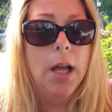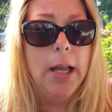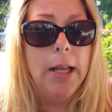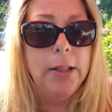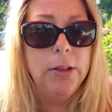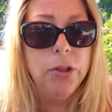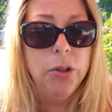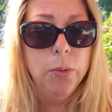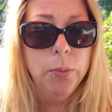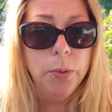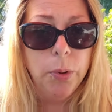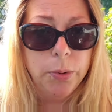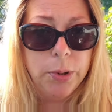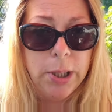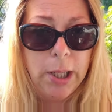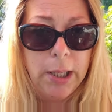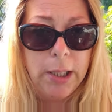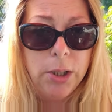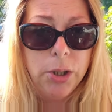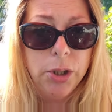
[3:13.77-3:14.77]
into
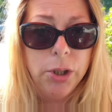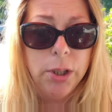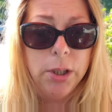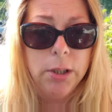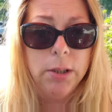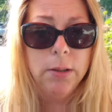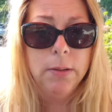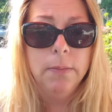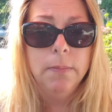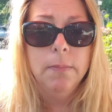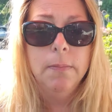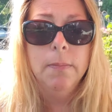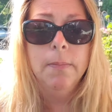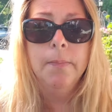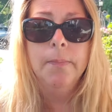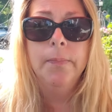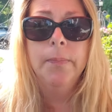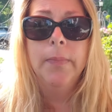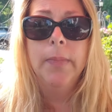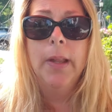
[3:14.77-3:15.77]
rotation
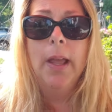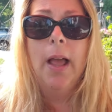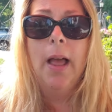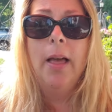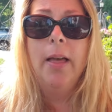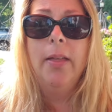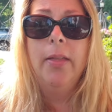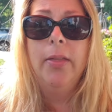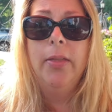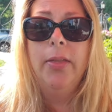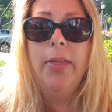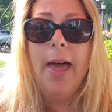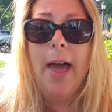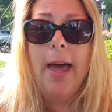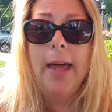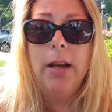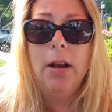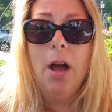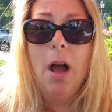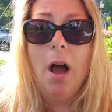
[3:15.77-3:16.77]

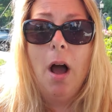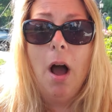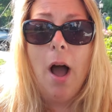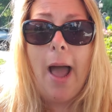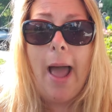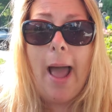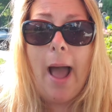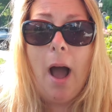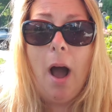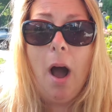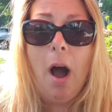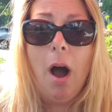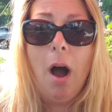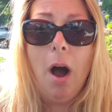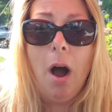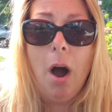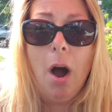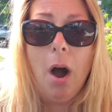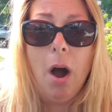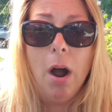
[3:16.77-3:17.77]
that
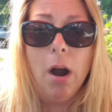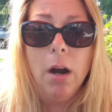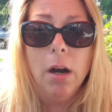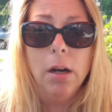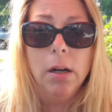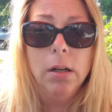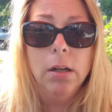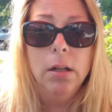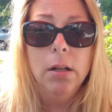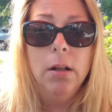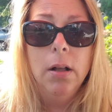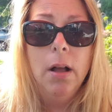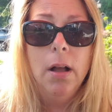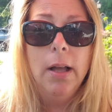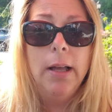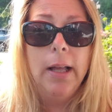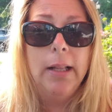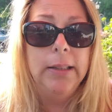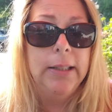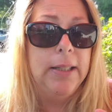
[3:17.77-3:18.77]
are
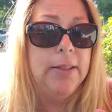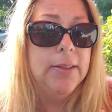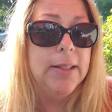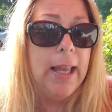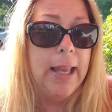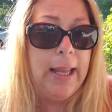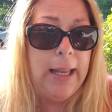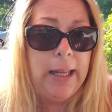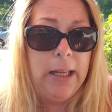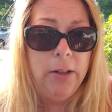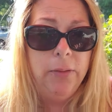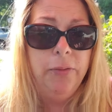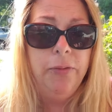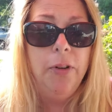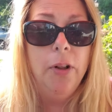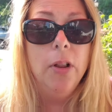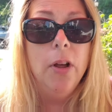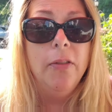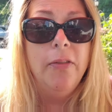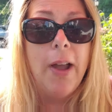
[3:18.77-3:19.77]
at least a
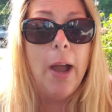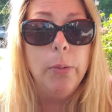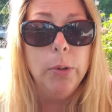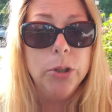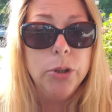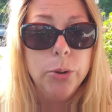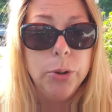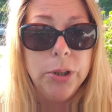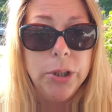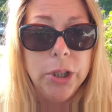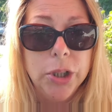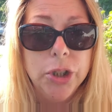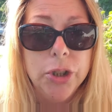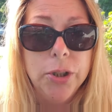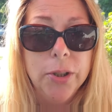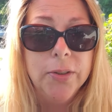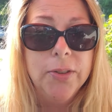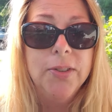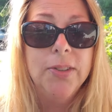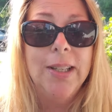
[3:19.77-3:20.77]
handful of our
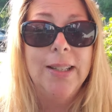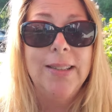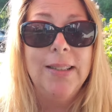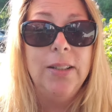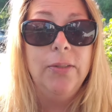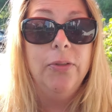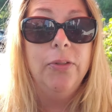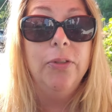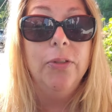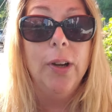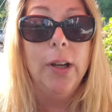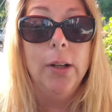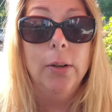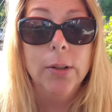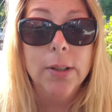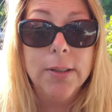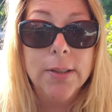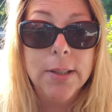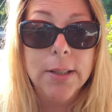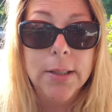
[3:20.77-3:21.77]
traditional Scentsy
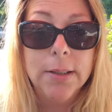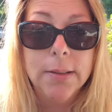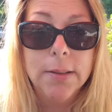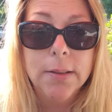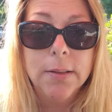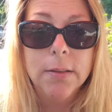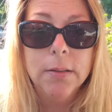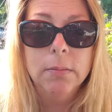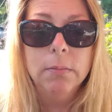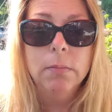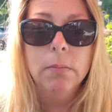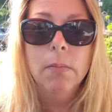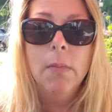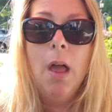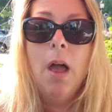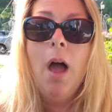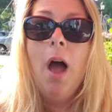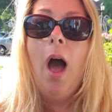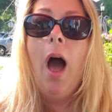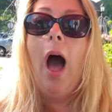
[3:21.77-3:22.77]
fragrances.
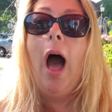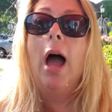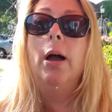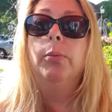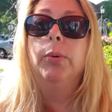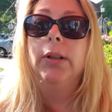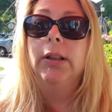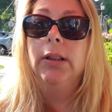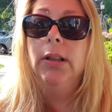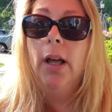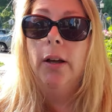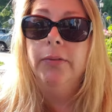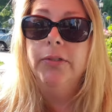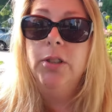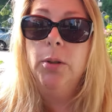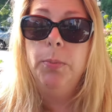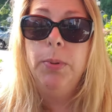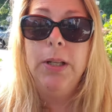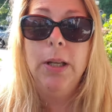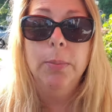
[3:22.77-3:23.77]
I would love
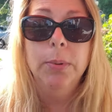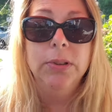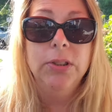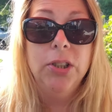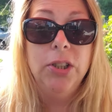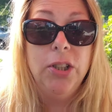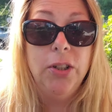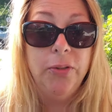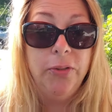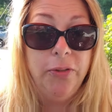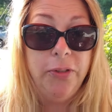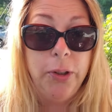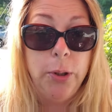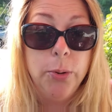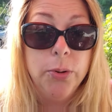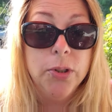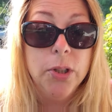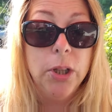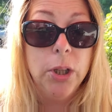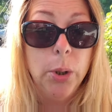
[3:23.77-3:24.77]
to be able to
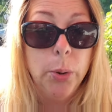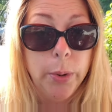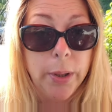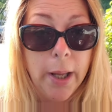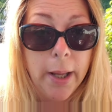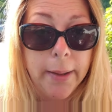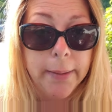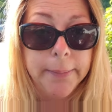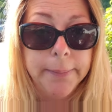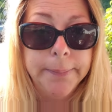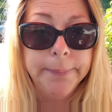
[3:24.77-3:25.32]
diffuse Luna